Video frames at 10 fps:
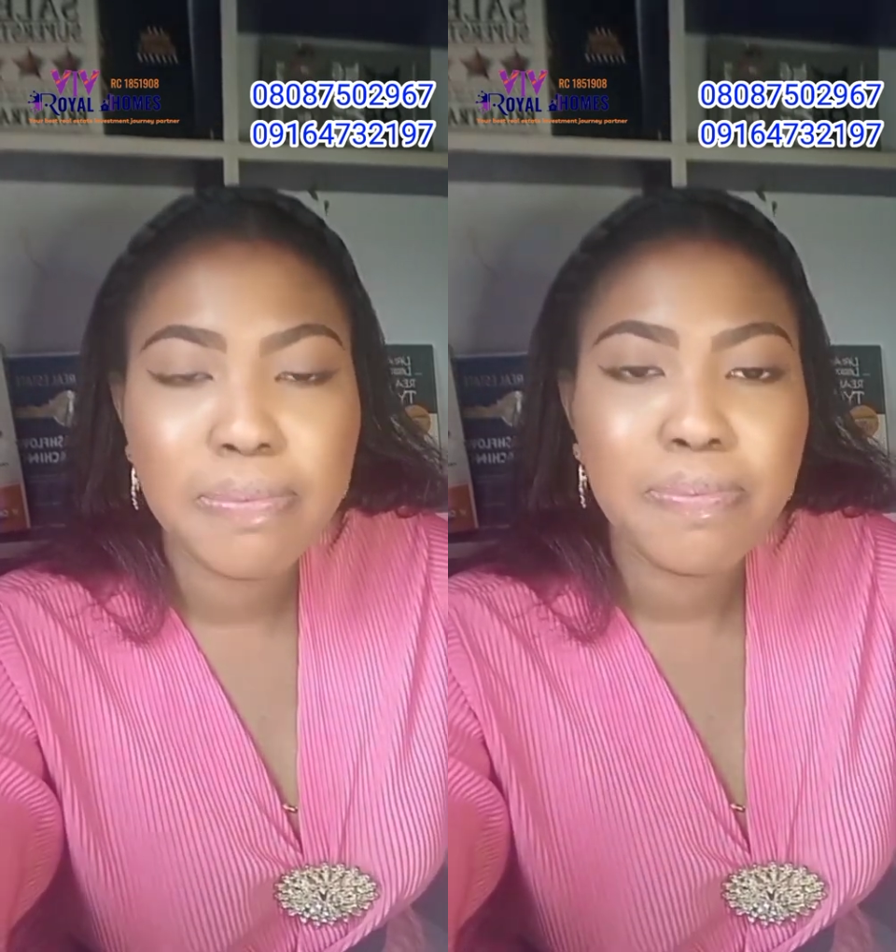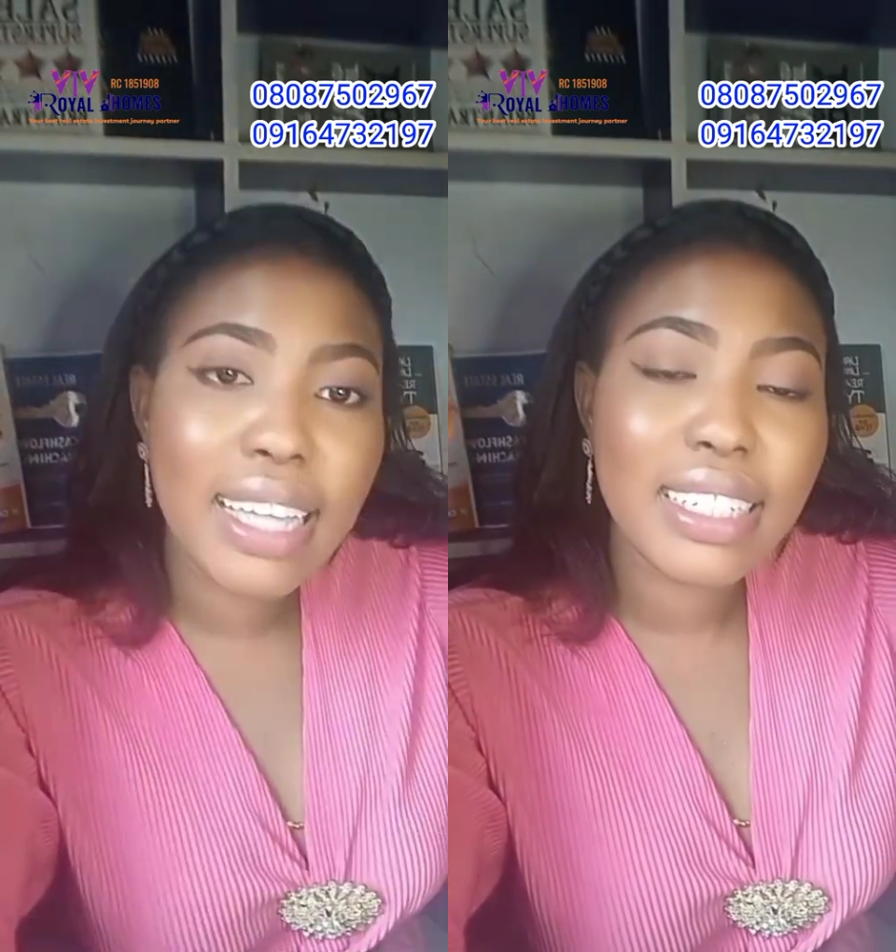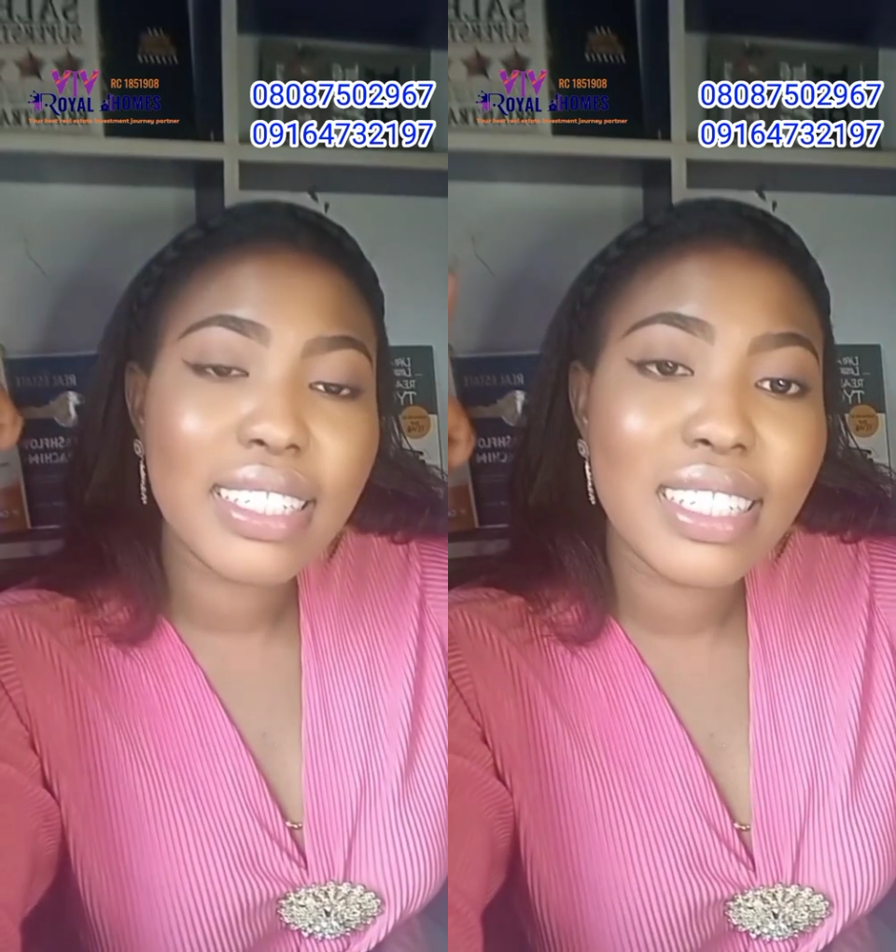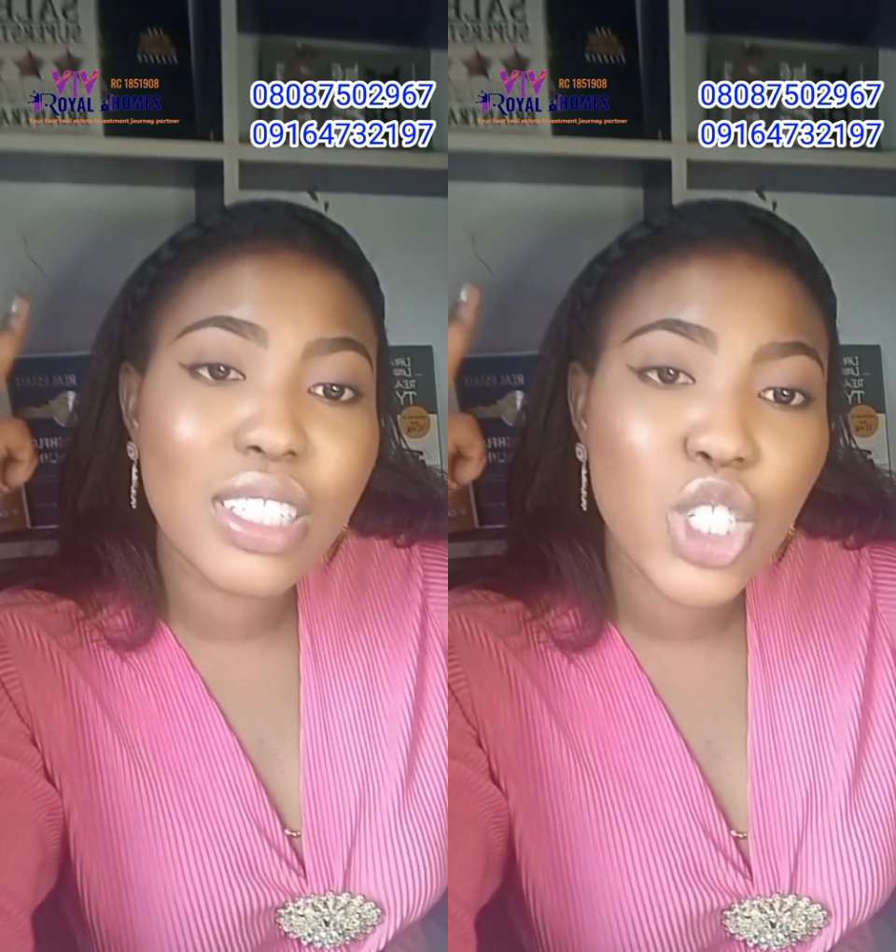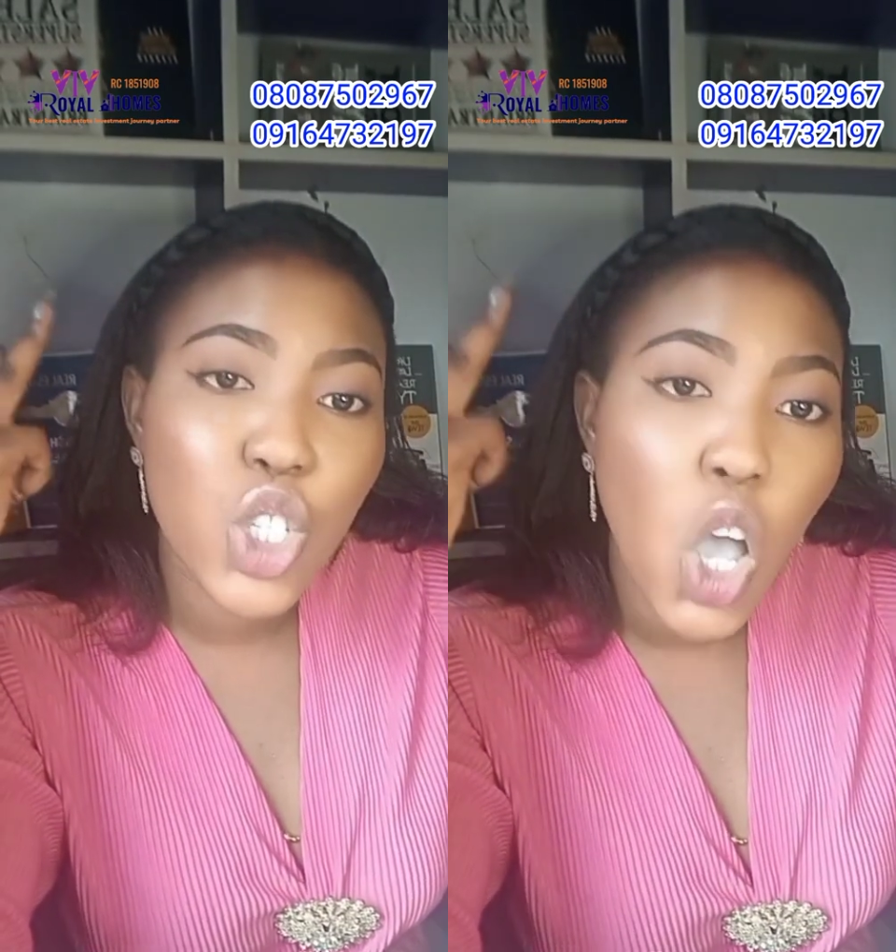And the
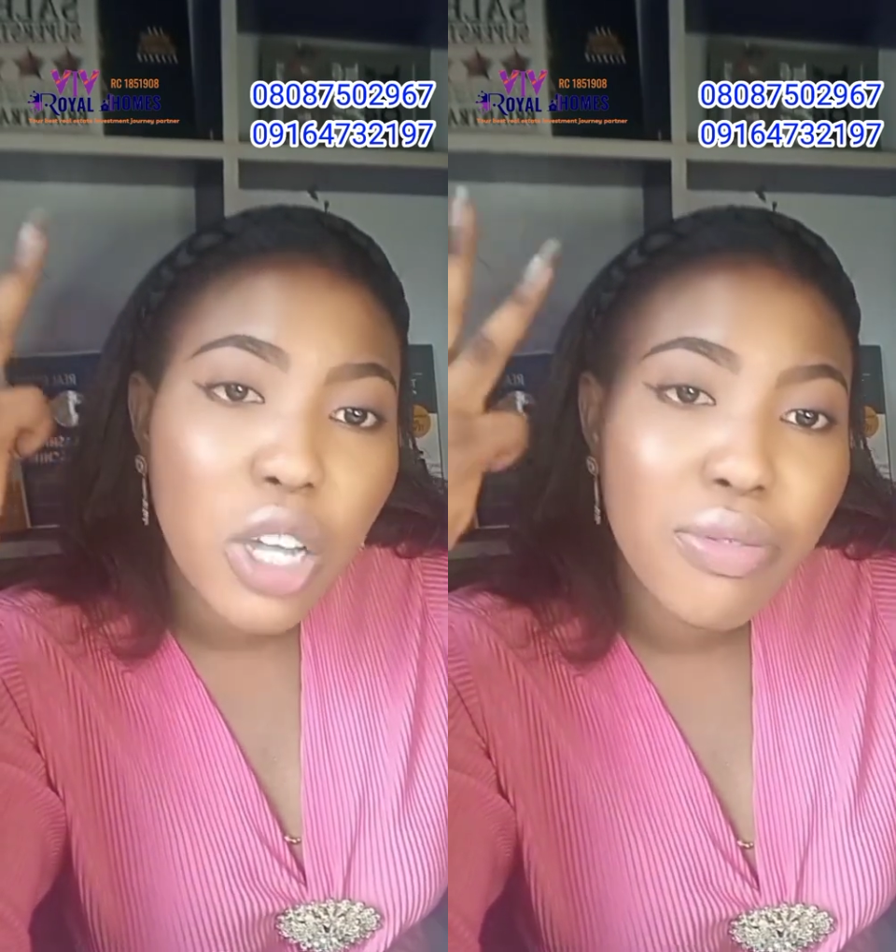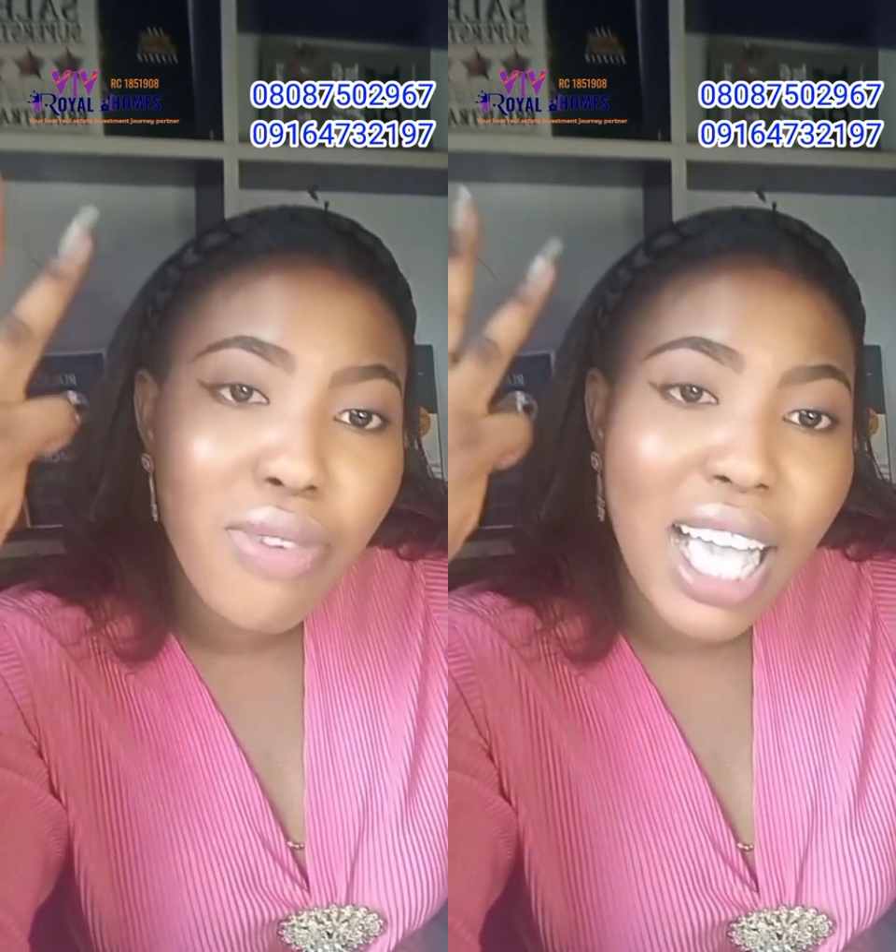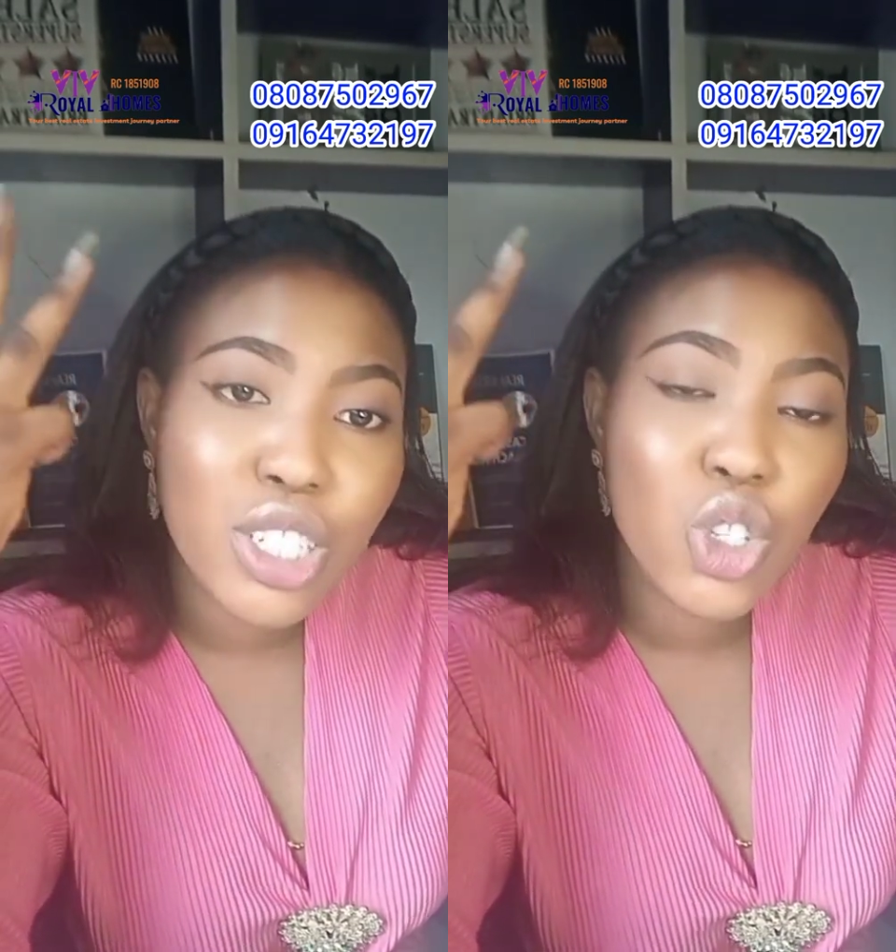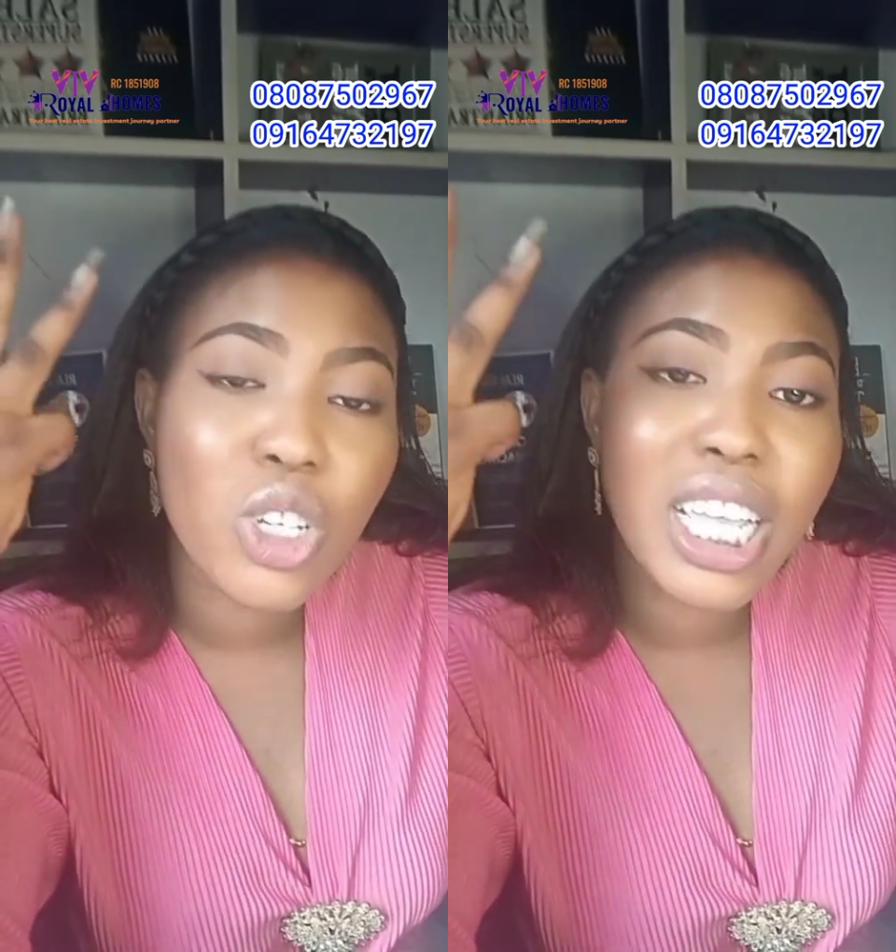third factor